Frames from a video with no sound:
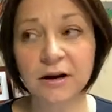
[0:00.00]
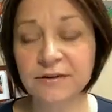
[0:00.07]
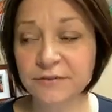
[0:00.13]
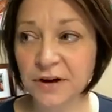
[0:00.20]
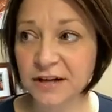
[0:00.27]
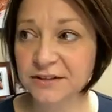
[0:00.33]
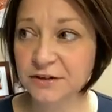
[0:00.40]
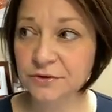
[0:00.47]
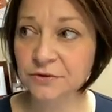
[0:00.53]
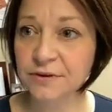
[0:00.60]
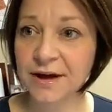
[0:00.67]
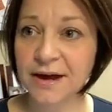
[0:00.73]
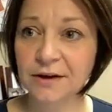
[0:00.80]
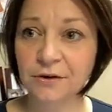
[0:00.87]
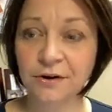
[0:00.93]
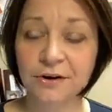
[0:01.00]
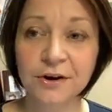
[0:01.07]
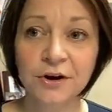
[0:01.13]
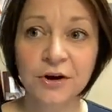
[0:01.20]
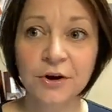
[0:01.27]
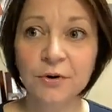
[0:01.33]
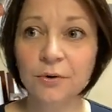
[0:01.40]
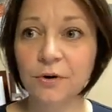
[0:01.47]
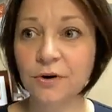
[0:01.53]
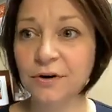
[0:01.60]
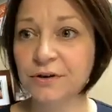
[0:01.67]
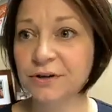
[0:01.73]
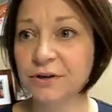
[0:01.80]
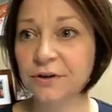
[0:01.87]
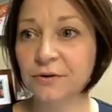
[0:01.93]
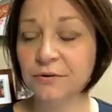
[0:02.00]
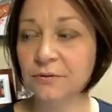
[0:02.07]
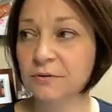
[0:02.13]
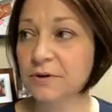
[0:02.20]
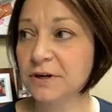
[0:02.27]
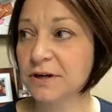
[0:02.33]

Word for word: "Oh, I forgot to do that," or or you know.